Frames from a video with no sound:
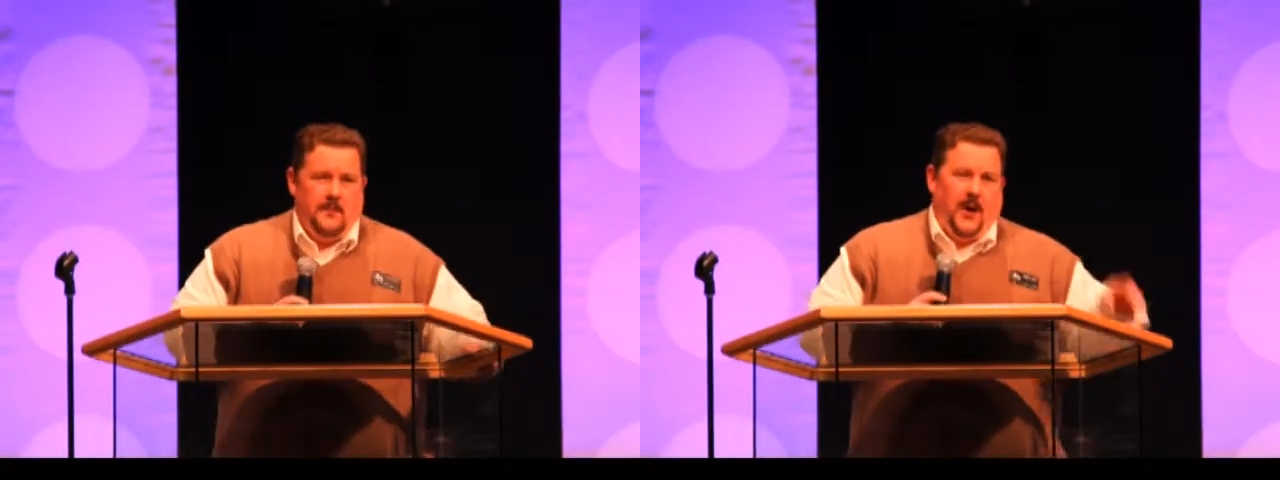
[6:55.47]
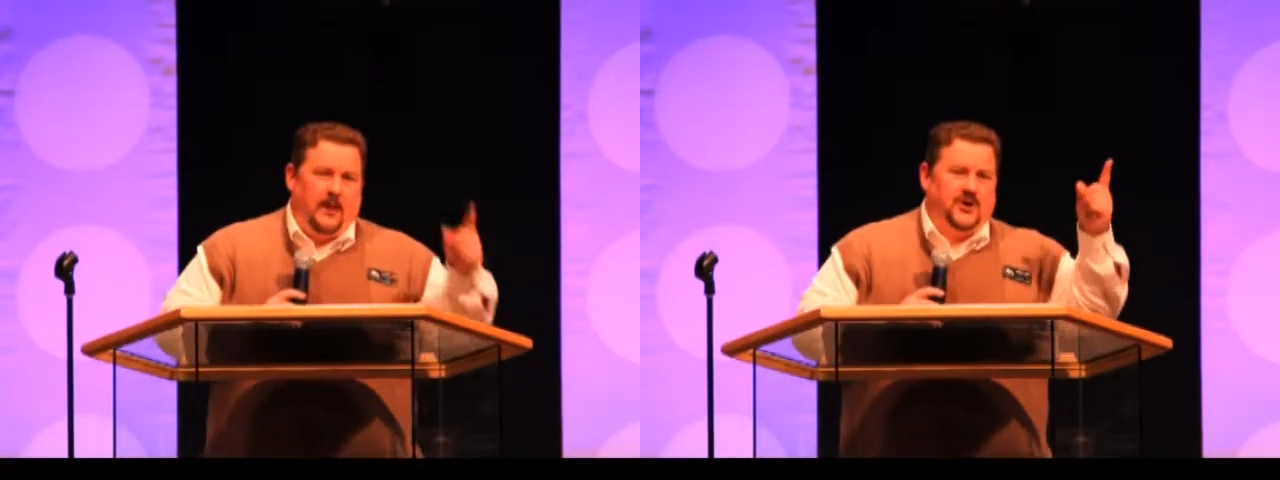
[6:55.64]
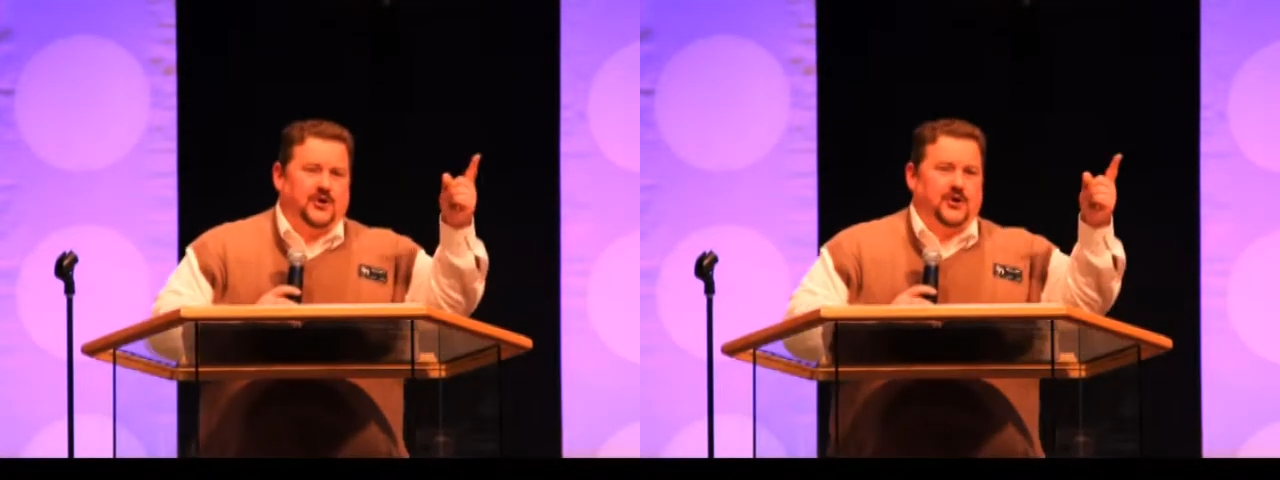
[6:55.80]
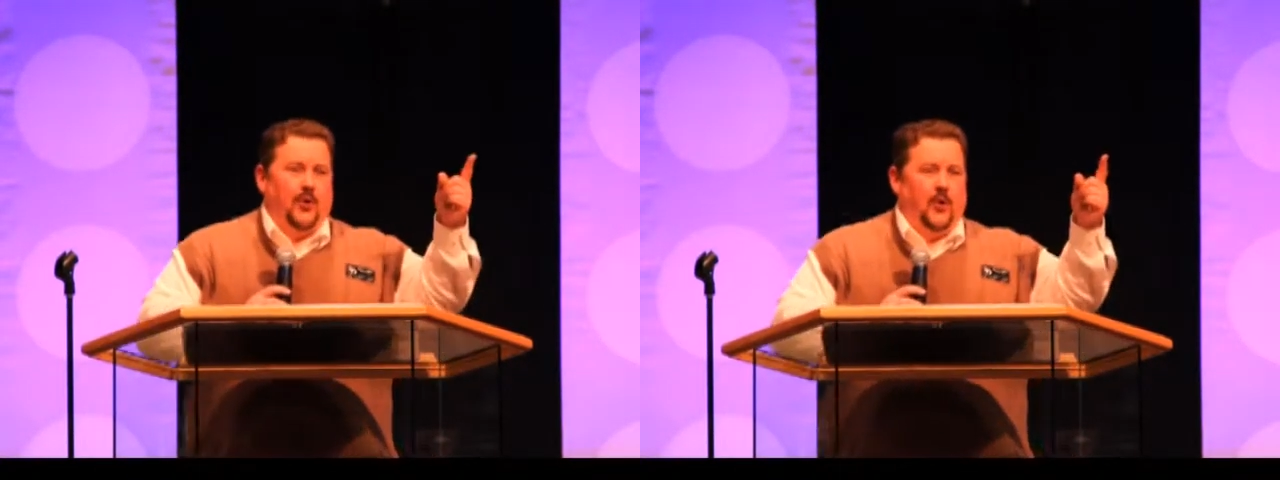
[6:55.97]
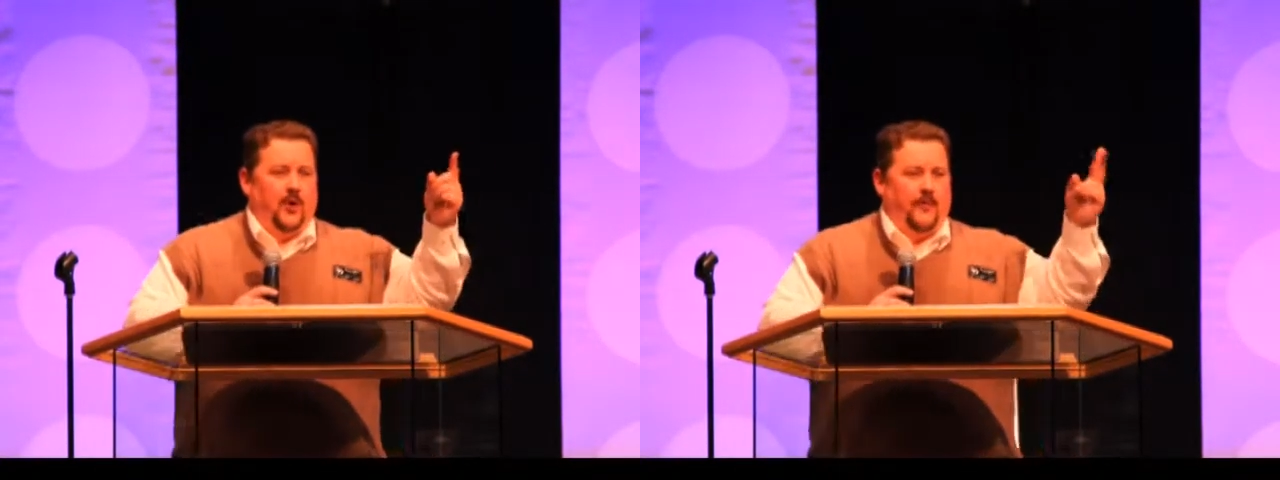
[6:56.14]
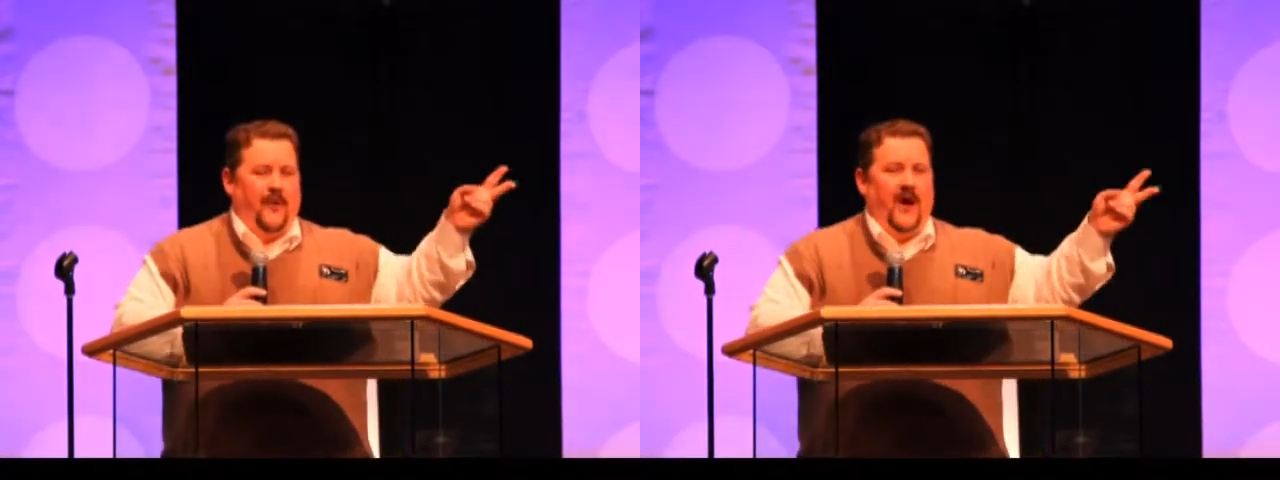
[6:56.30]
public
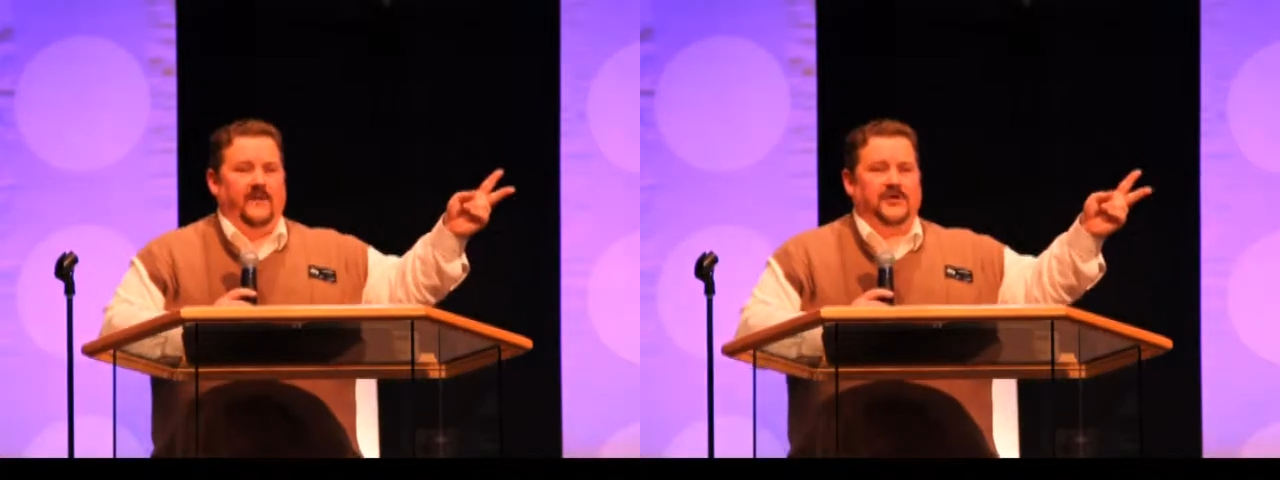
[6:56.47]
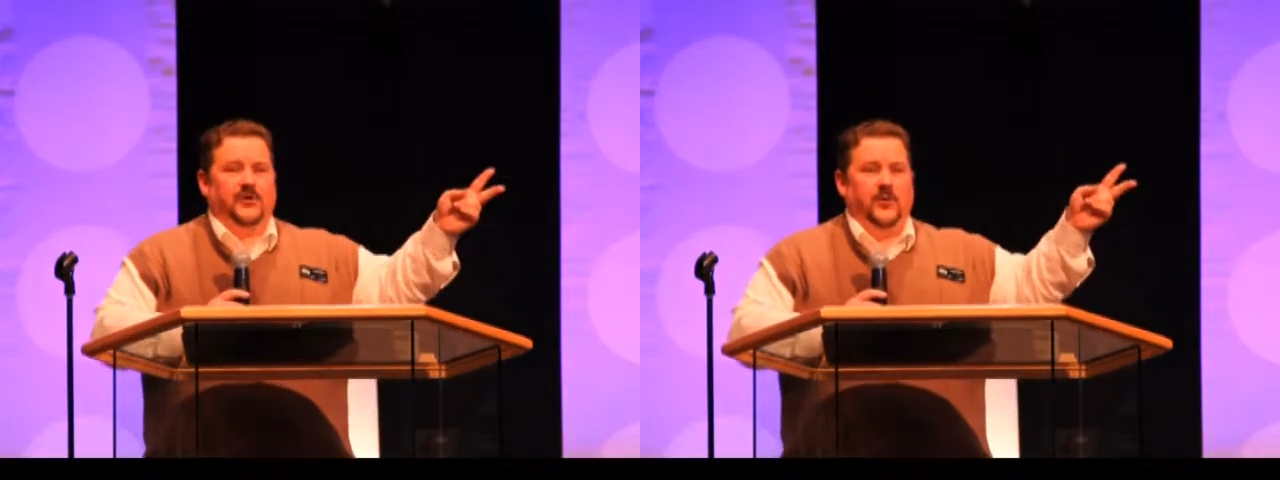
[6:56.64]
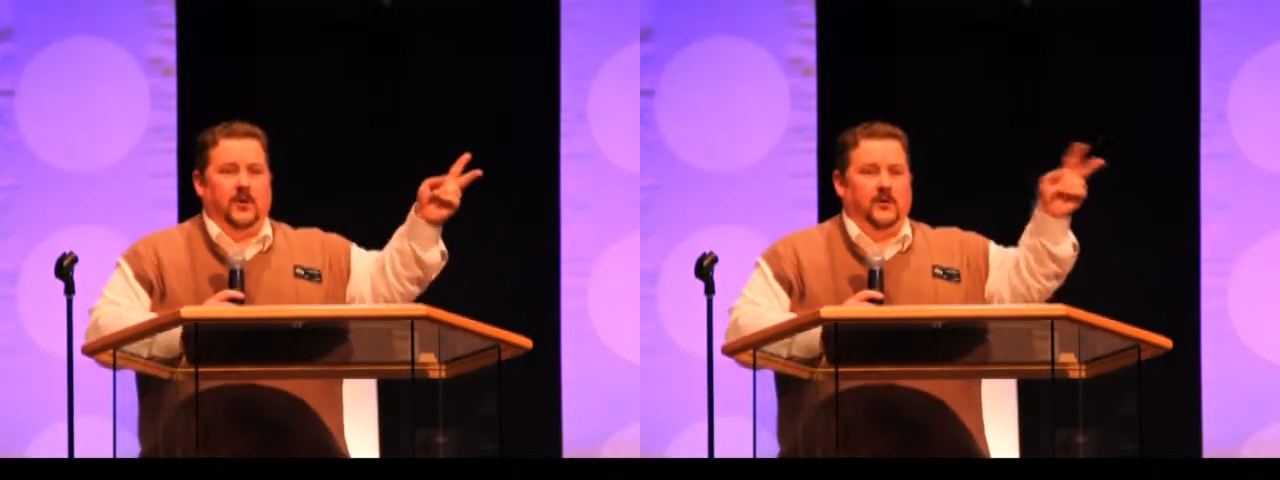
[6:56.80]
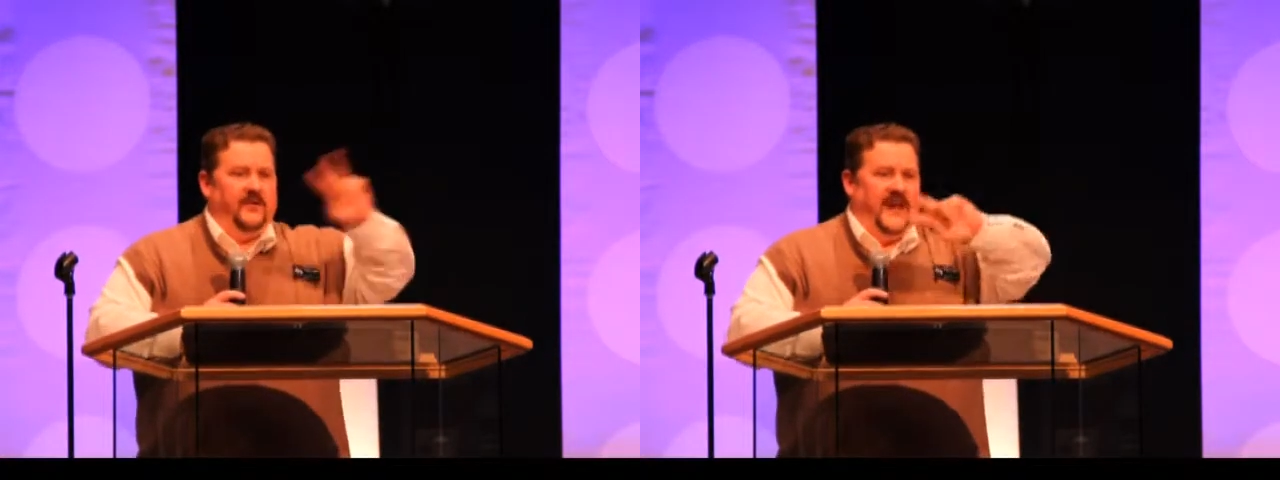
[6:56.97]
school or private school.